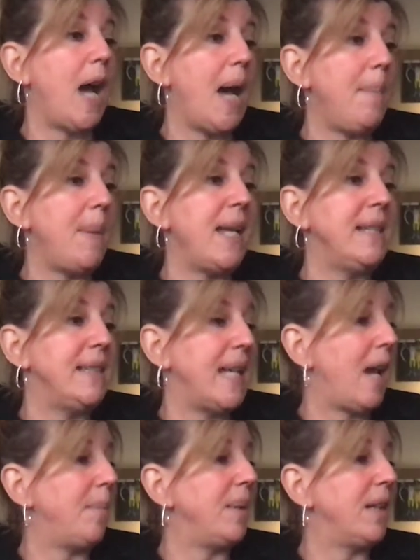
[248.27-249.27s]
up and
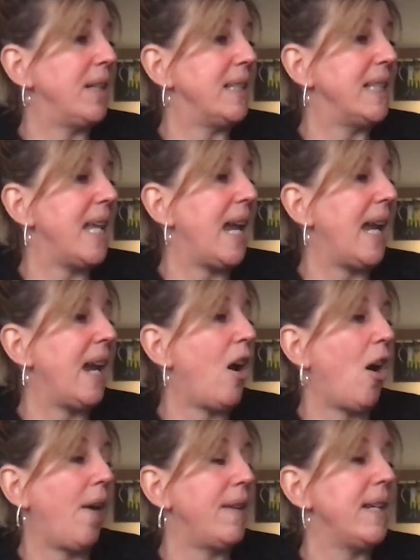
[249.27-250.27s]
down because they
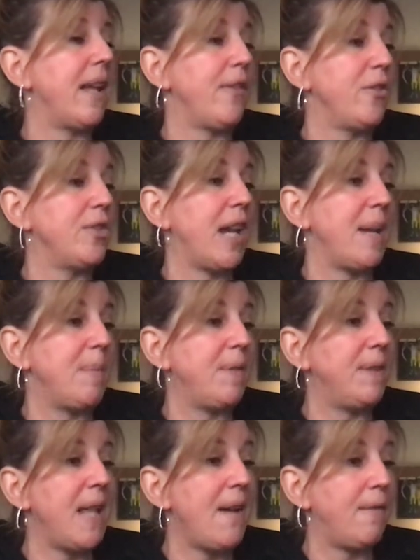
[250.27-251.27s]
are another type of
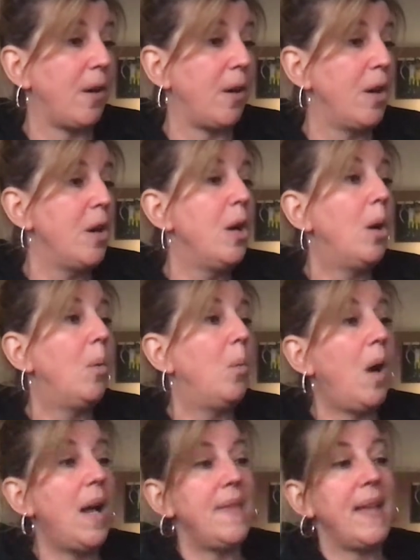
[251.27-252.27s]
lever.
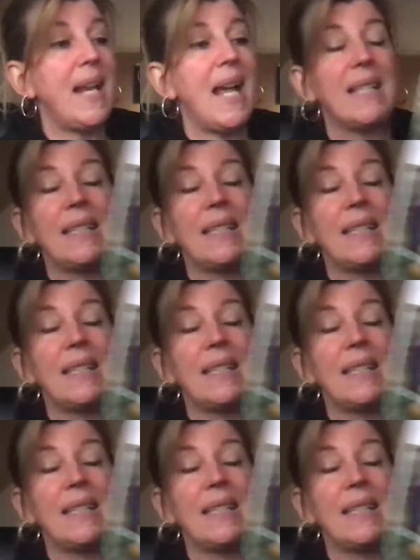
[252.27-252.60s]
One that has